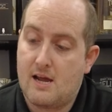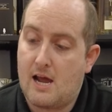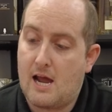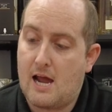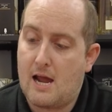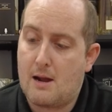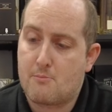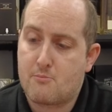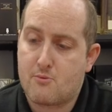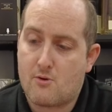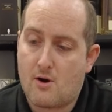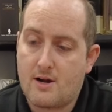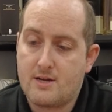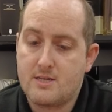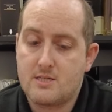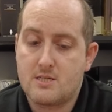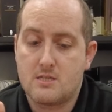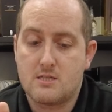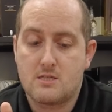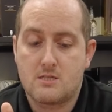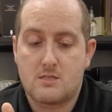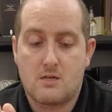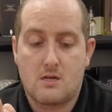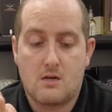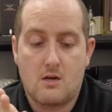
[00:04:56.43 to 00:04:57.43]
Uh,
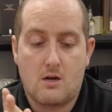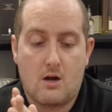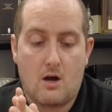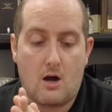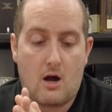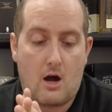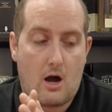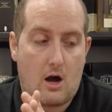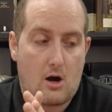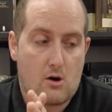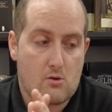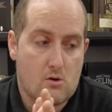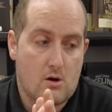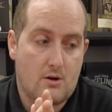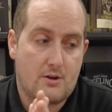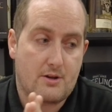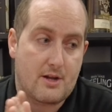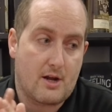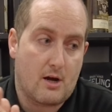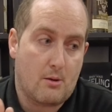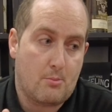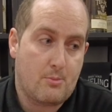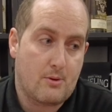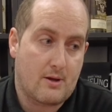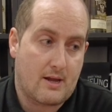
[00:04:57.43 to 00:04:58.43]
prices are on
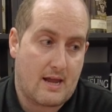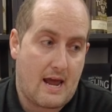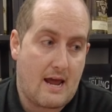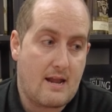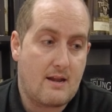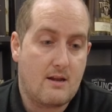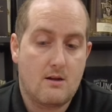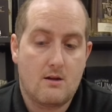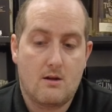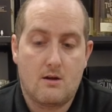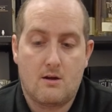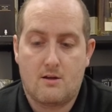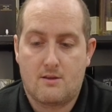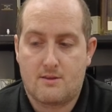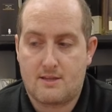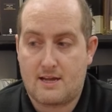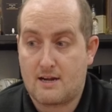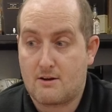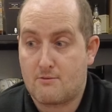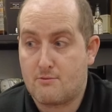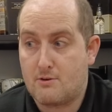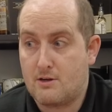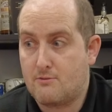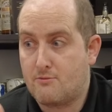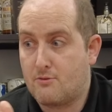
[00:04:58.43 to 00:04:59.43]
the up again.
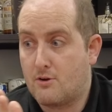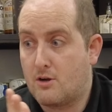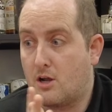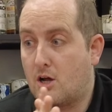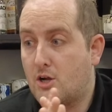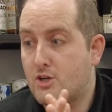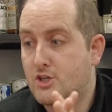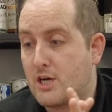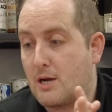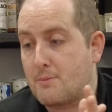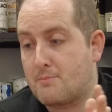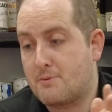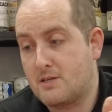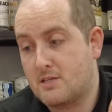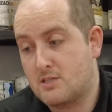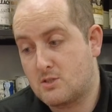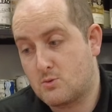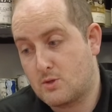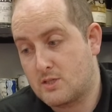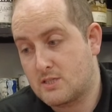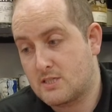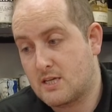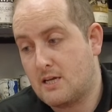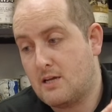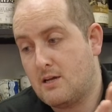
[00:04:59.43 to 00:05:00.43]
thankfully for a lot of Japanese
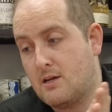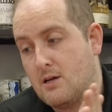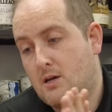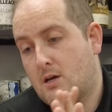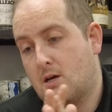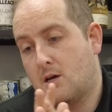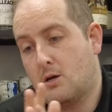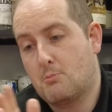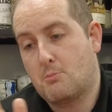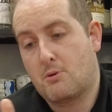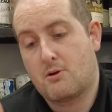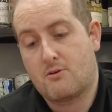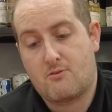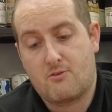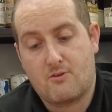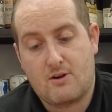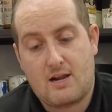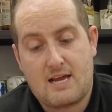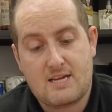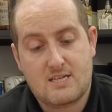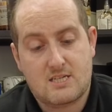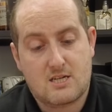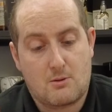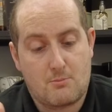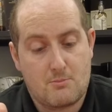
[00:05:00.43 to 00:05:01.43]
whiskey, but for the
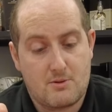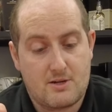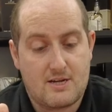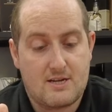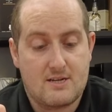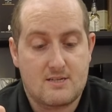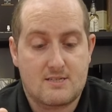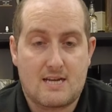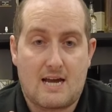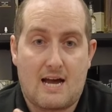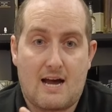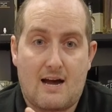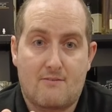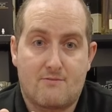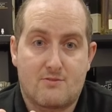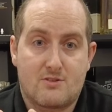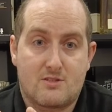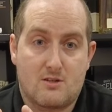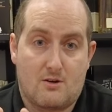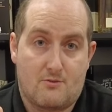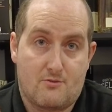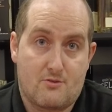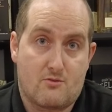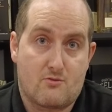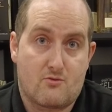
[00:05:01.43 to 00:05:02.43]
last couple of years have
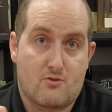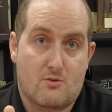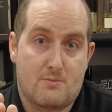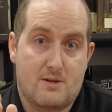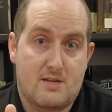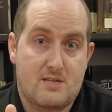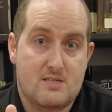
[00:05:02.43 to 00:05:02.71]
suffered from